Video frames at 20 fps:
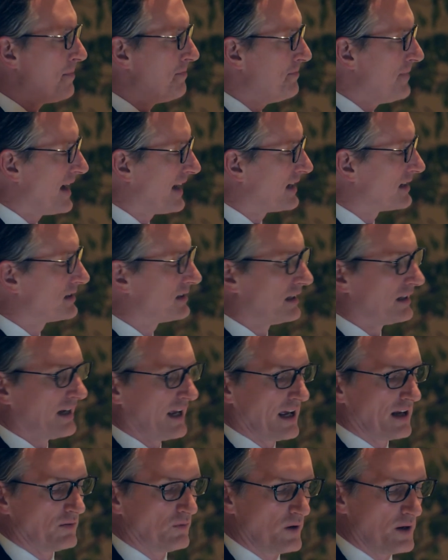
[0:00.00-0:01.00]
medicine
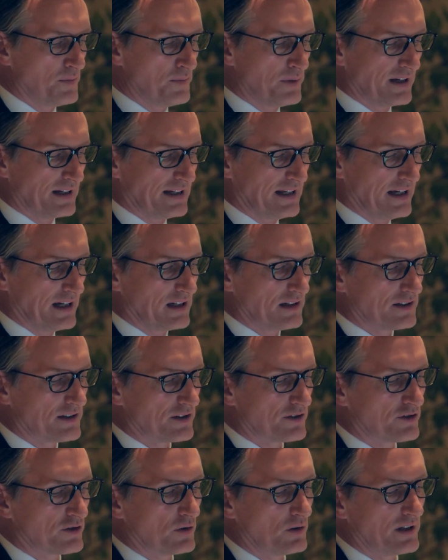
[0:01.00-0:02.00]
and we begin to
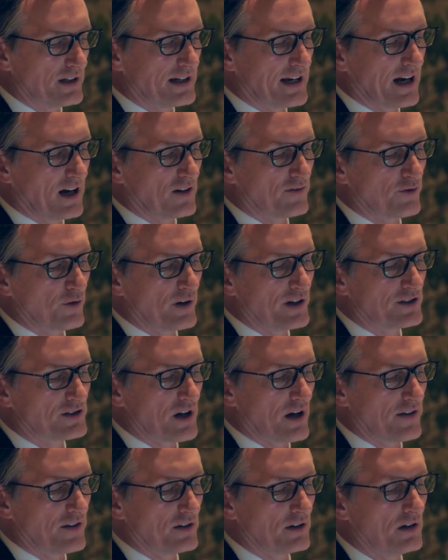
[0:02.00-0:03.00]
truly care for each
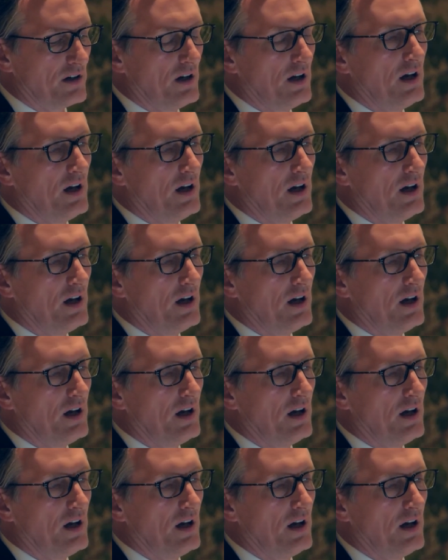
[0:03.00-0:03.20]
other